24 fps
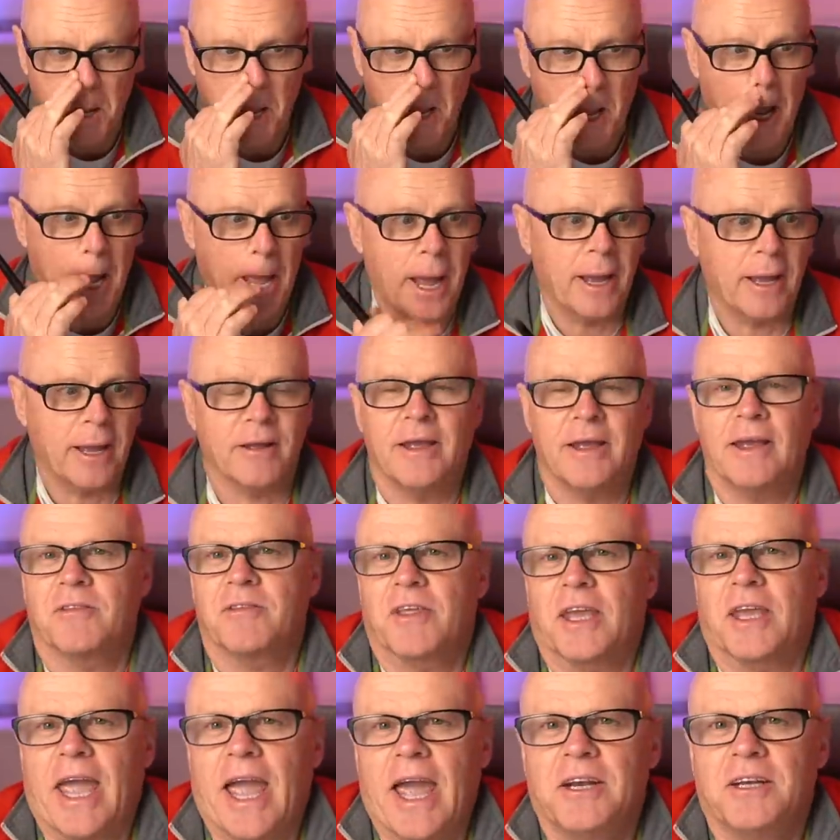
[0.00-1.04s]
at
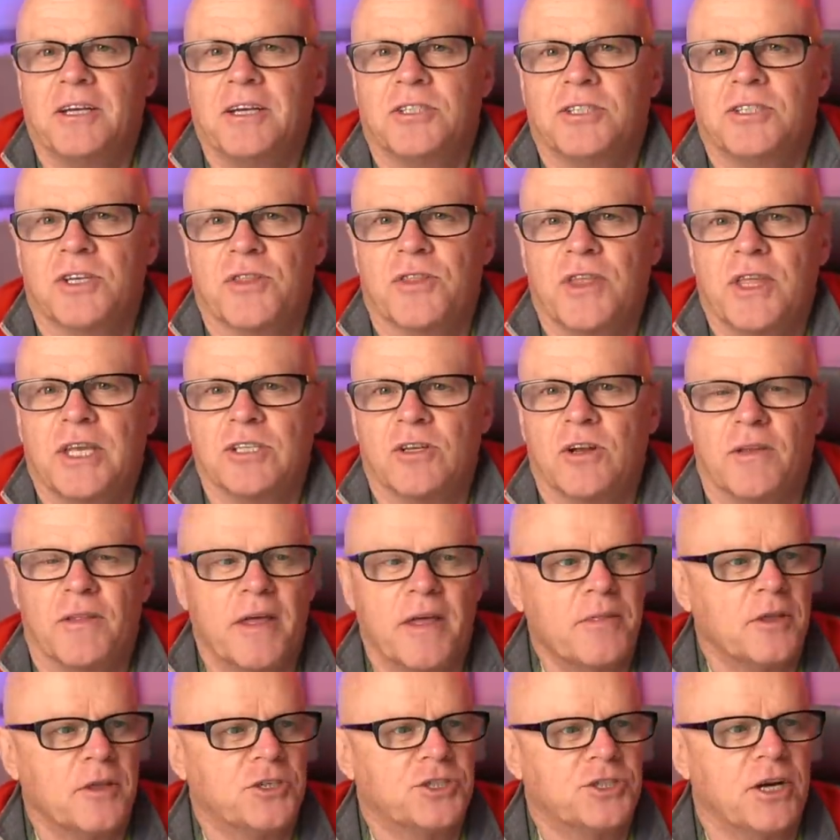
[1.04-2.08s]
the canyons and things like
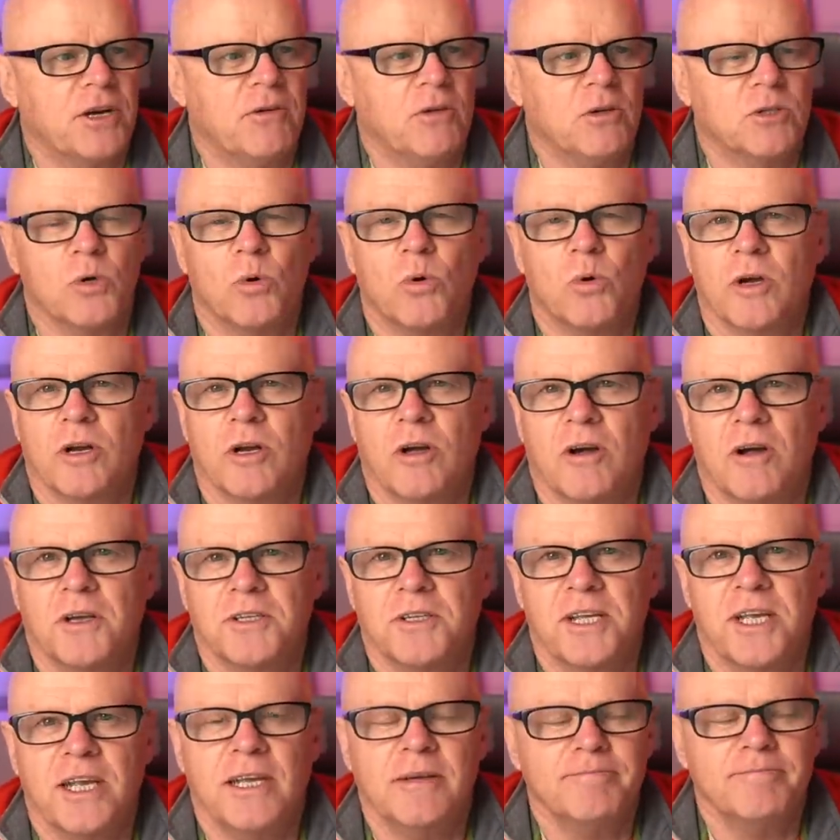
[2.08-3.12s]
that that Gerald's
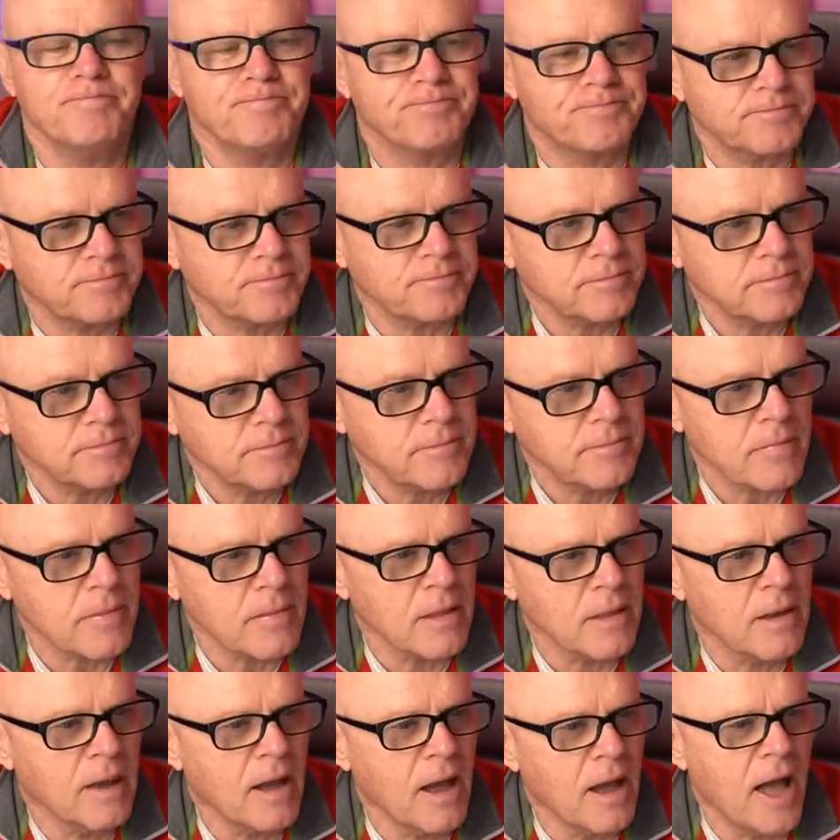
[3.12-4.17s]
organizing.
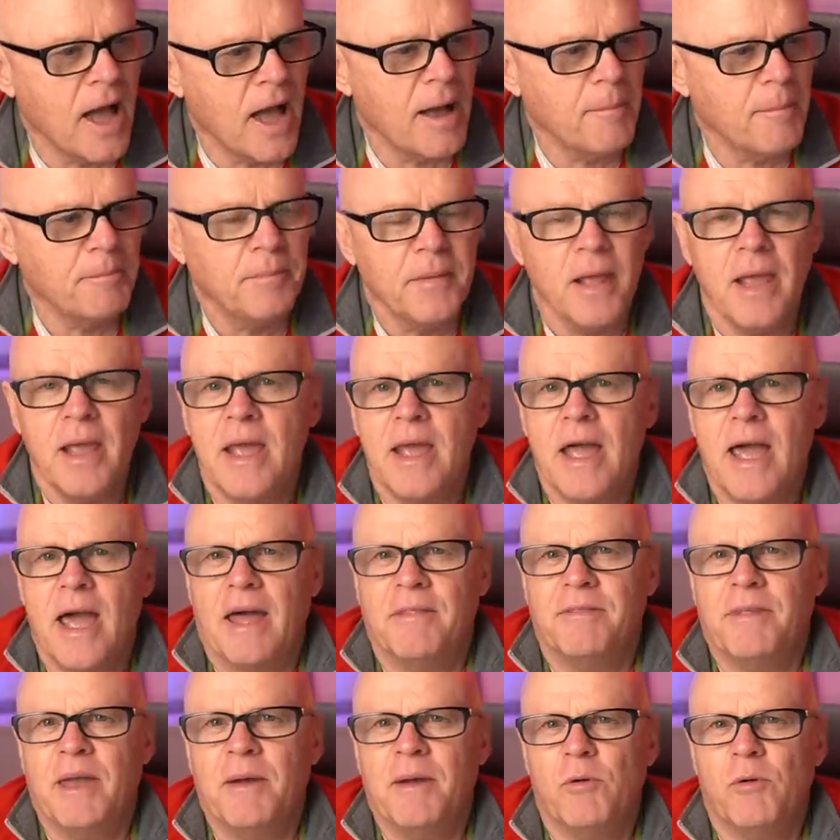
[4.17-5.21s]
And
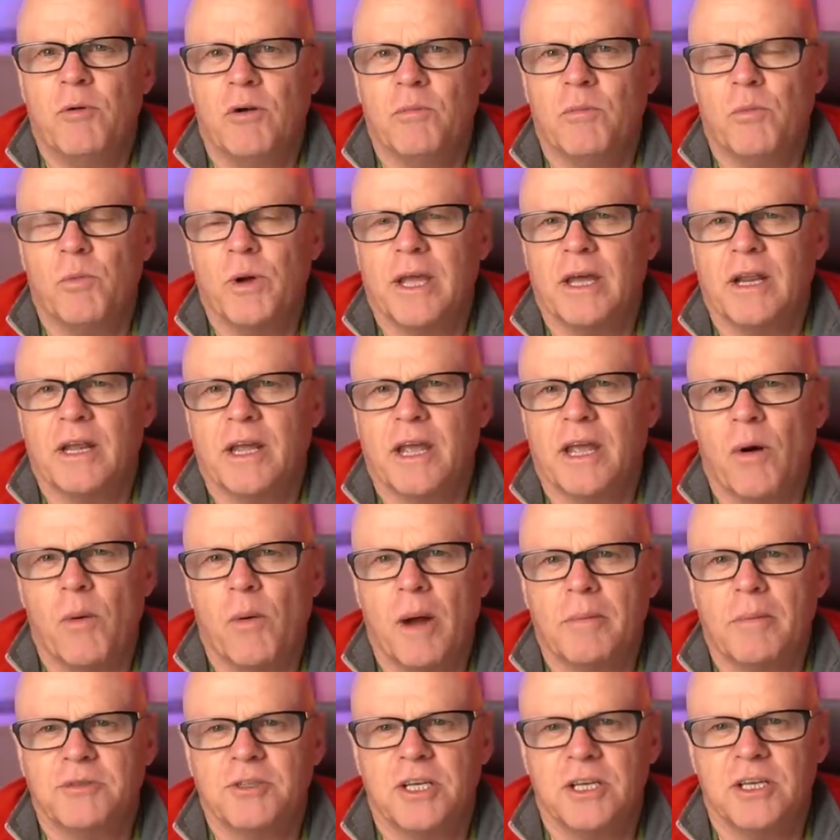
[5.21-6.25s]
then we're going to go
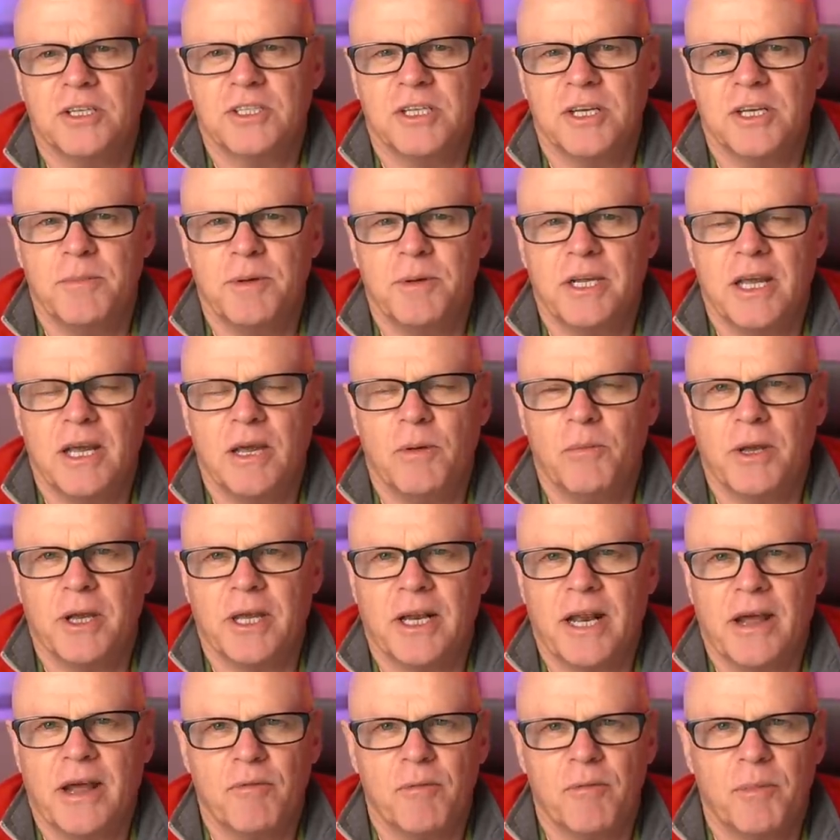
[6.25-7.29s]
up to Yosemite and we
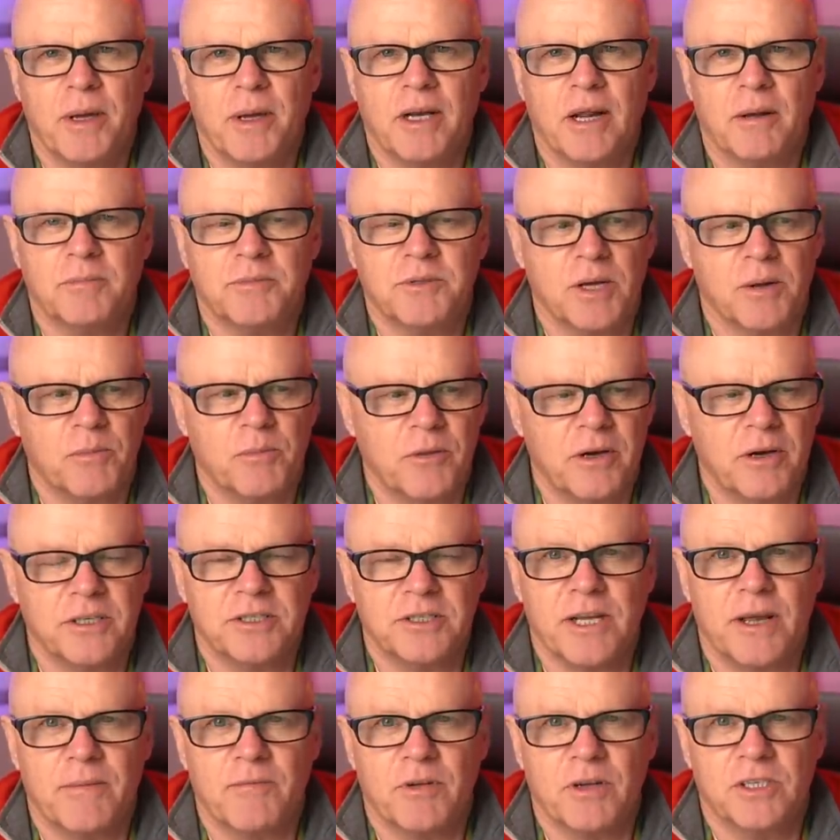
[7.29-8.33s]
can have a meetup somewhere in
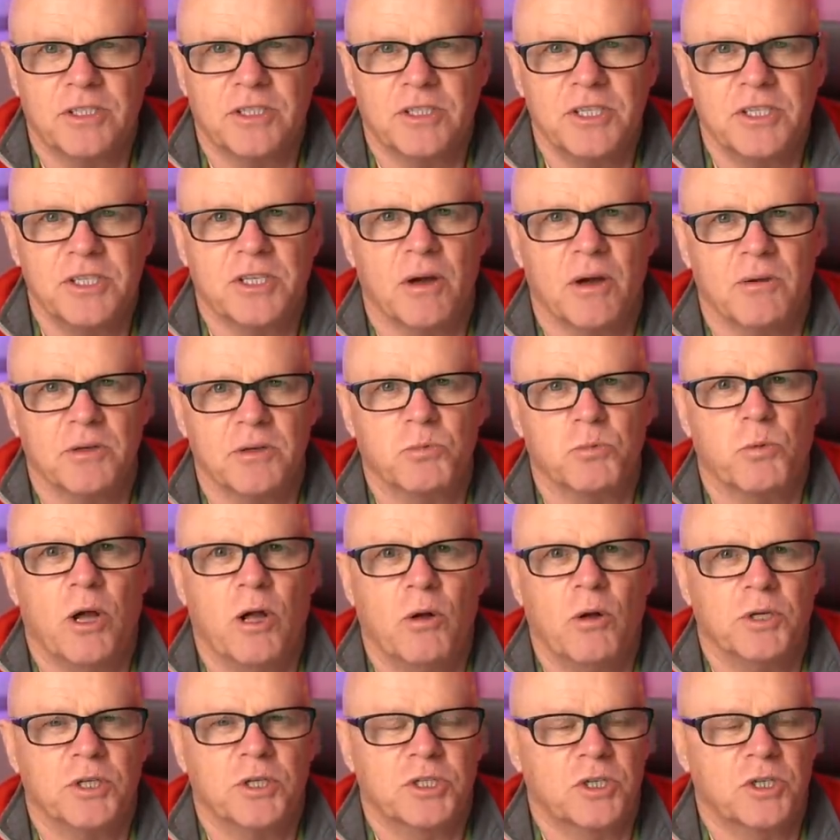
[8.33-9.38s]
San Francisco as
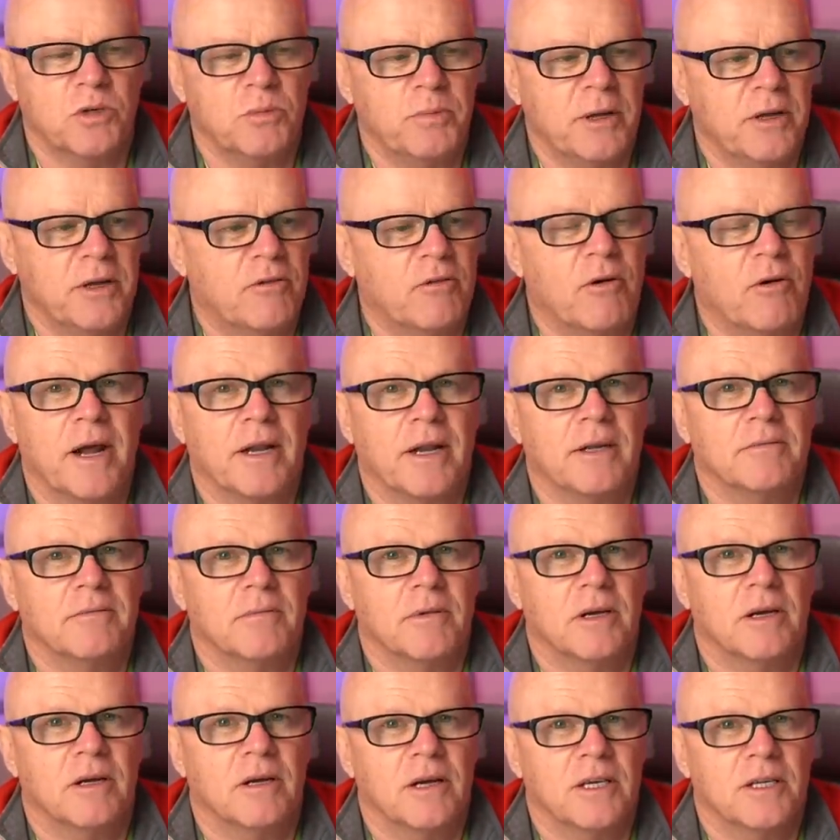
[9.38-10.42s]
well, which could be great
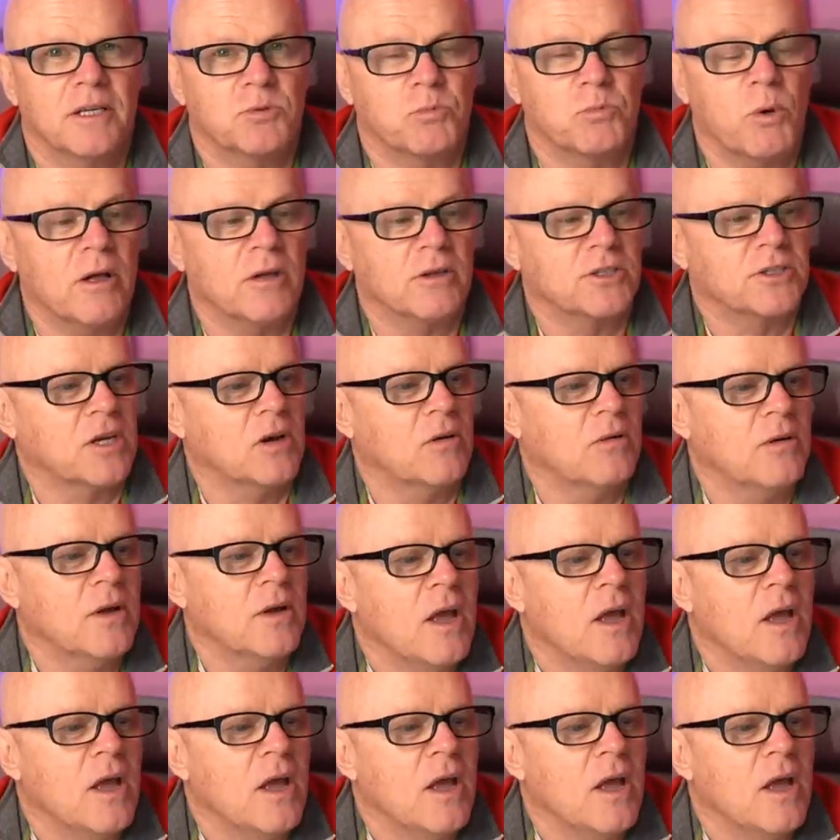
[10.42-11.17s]
as well. So